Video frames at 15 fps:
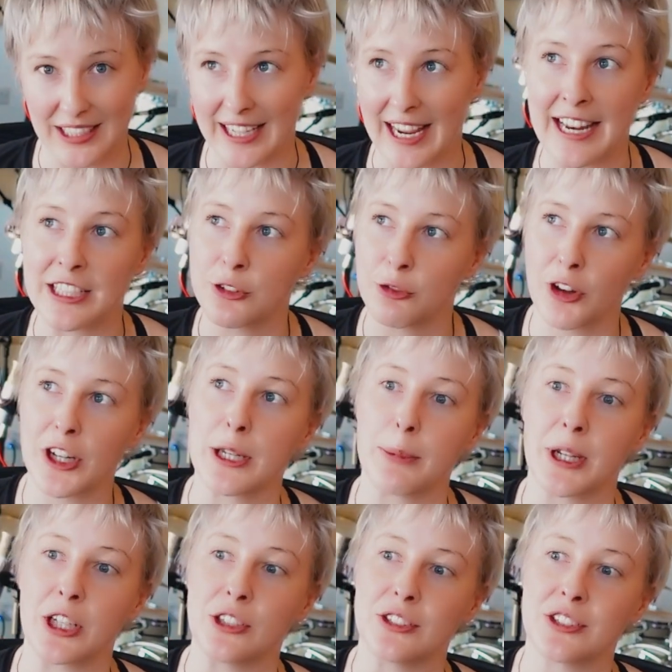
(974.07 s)
And it's funny
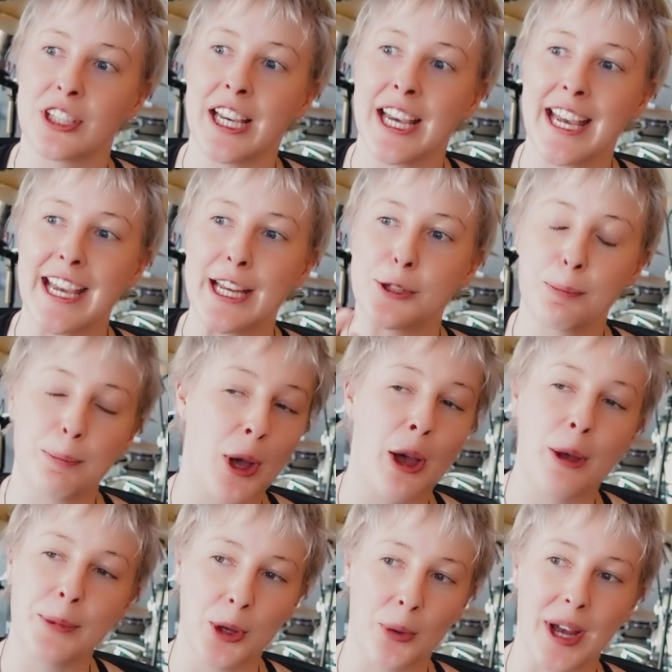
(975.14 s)
because it's
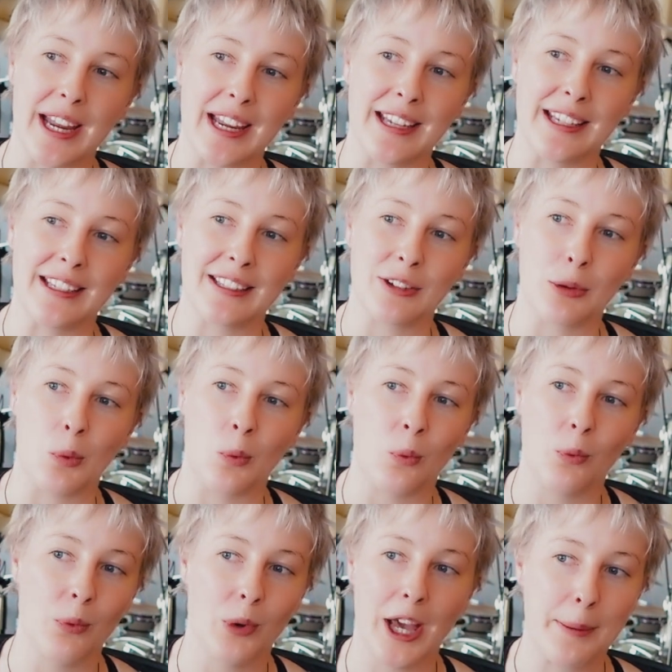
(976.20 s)
permeated
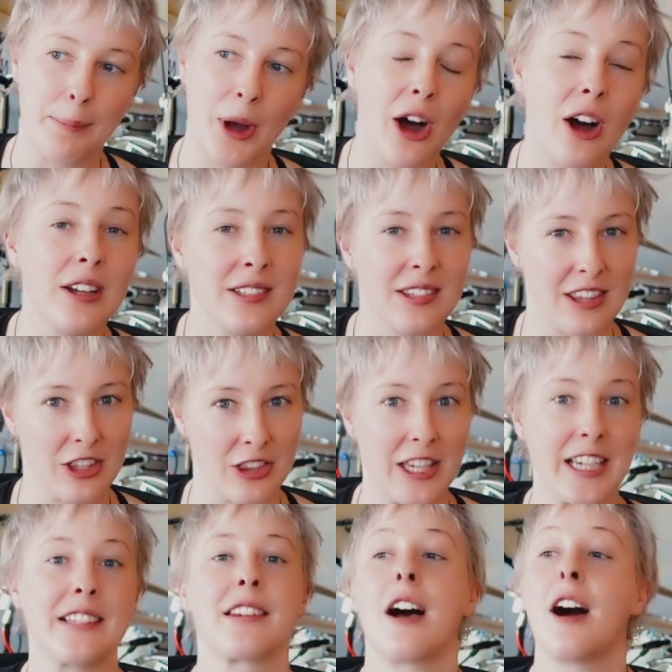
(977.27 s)
like past the
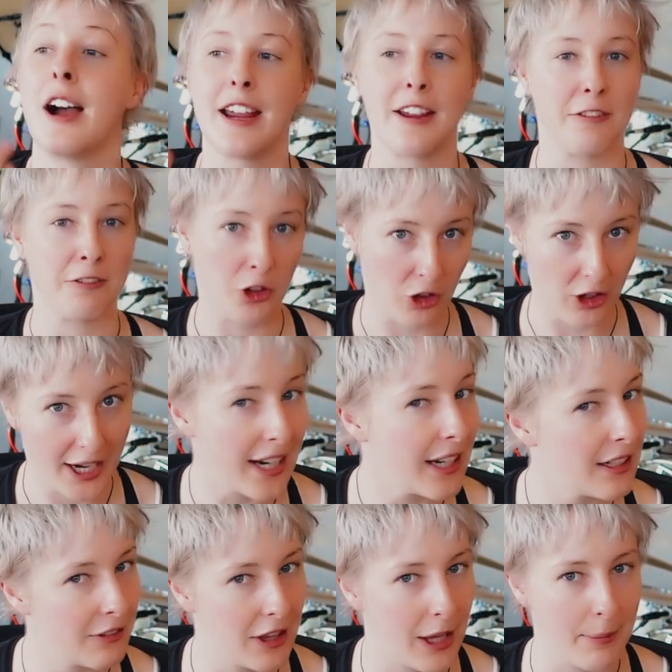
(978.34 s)
things that I have created,
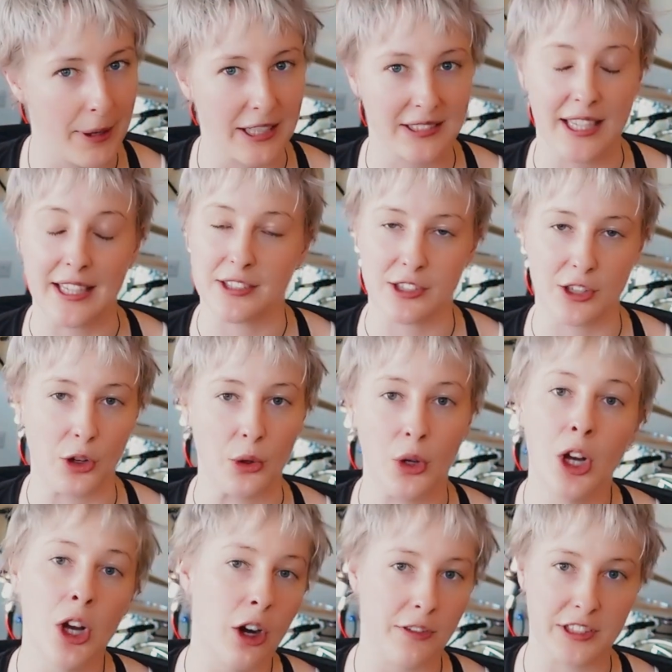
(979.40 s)
if that makes sense. So
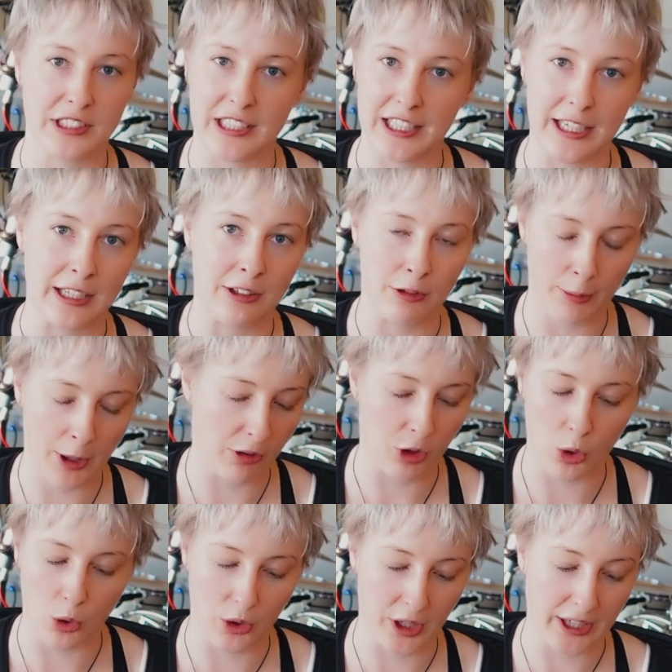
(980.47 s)
obviously remote
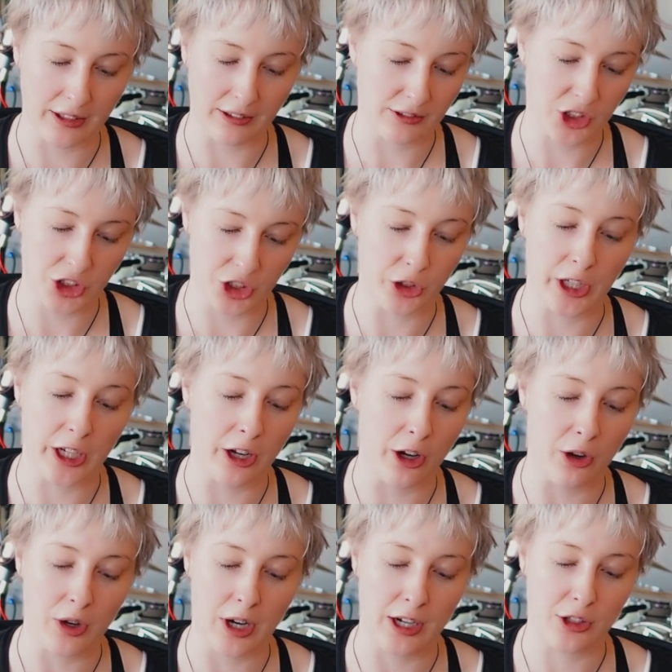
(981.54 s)
recording
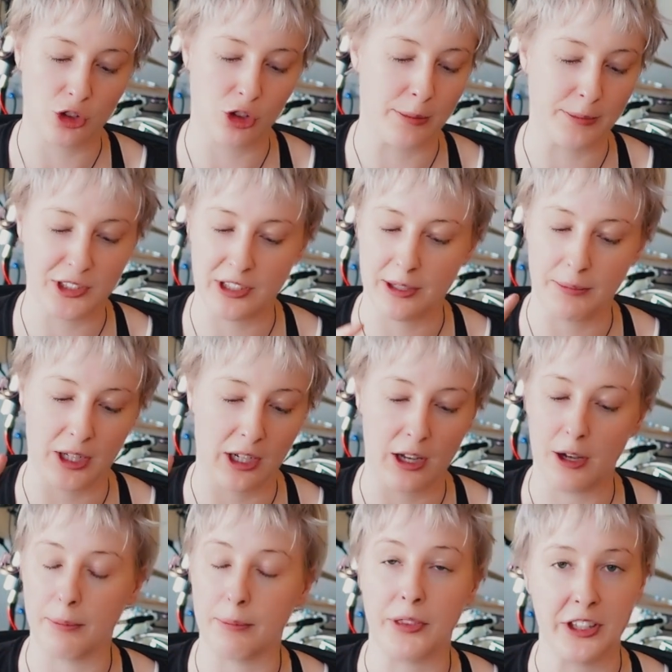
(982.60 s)
studio, drum stem
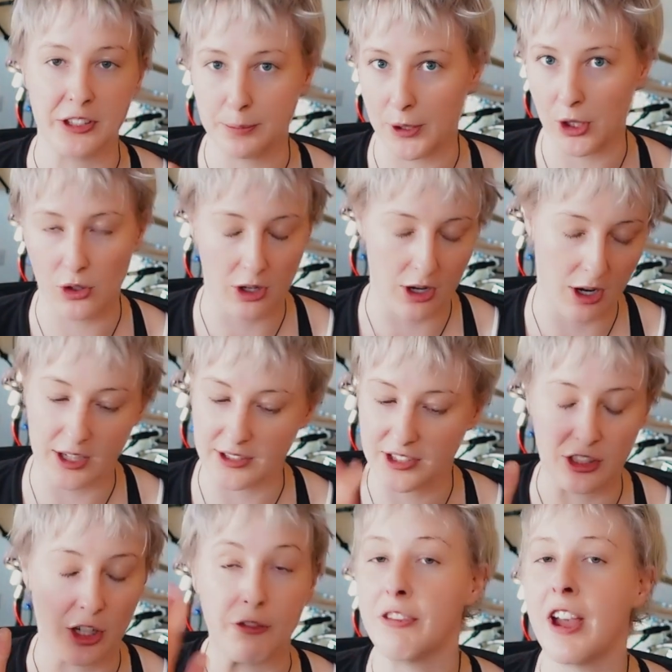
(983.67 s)
club, this
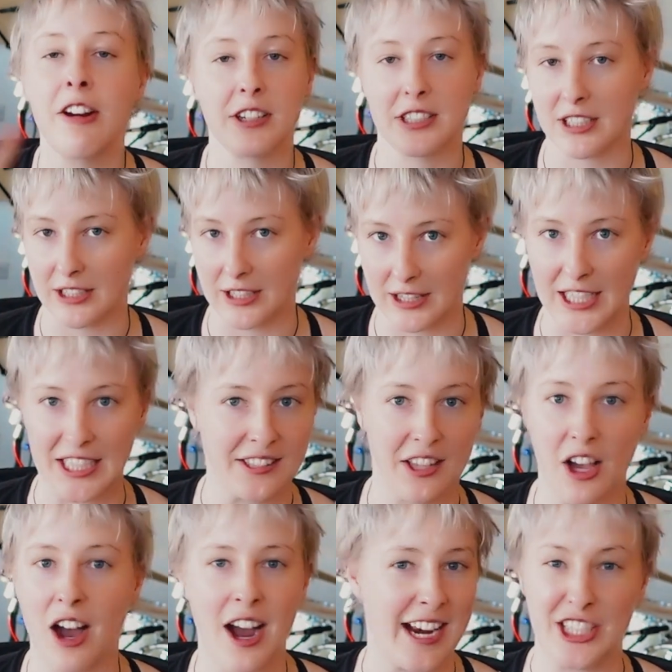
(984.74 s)
podcast, various other things that
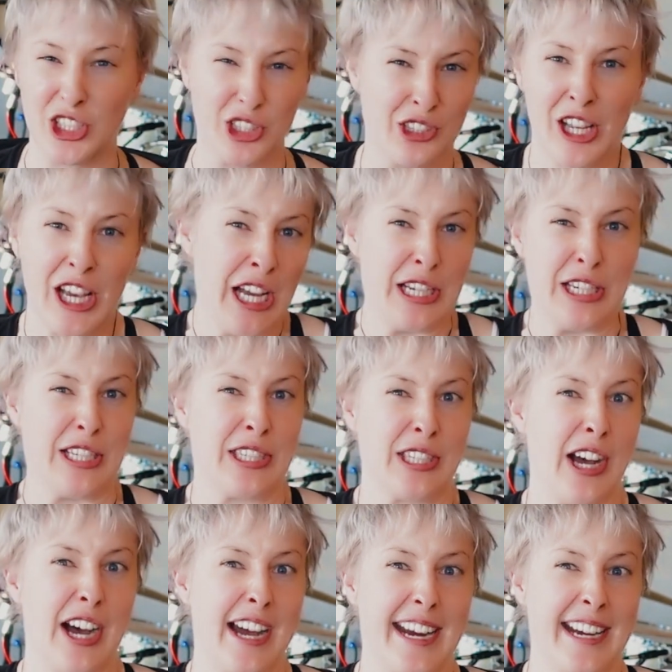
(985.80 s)
I just
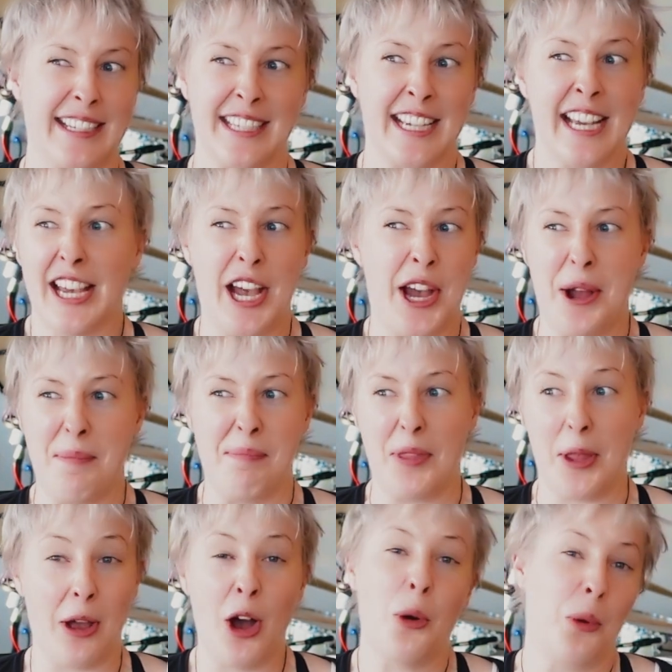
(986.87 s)
decide,
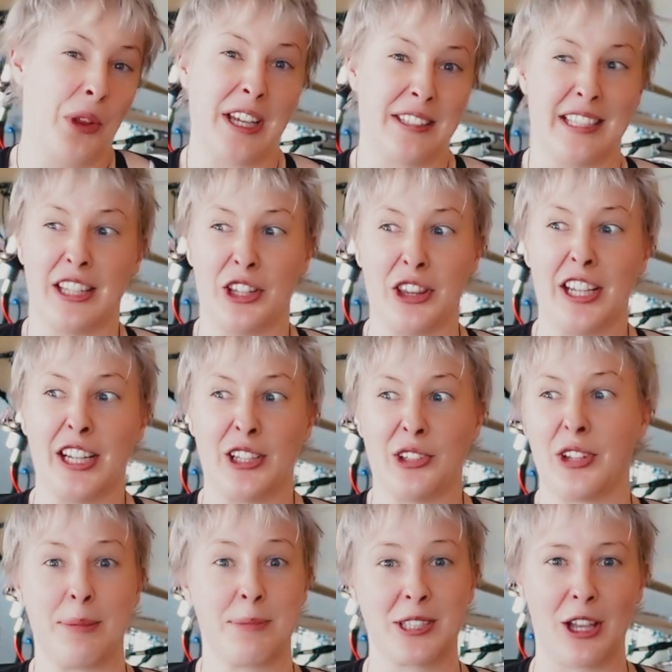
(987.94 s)
that's the other thing, because
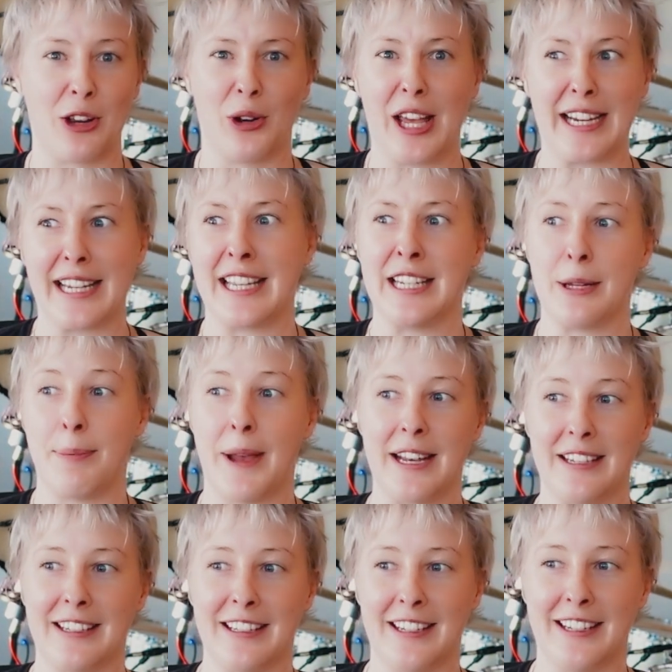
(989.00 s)
I'm so like
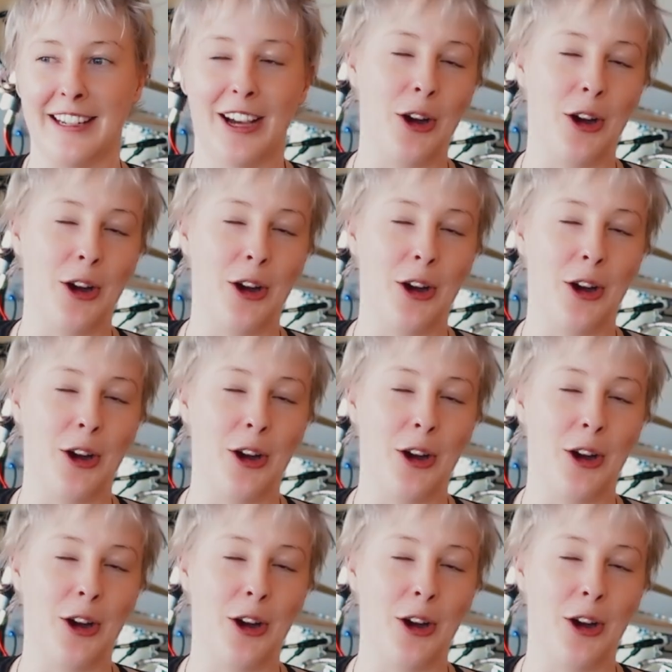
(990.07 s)
independent, and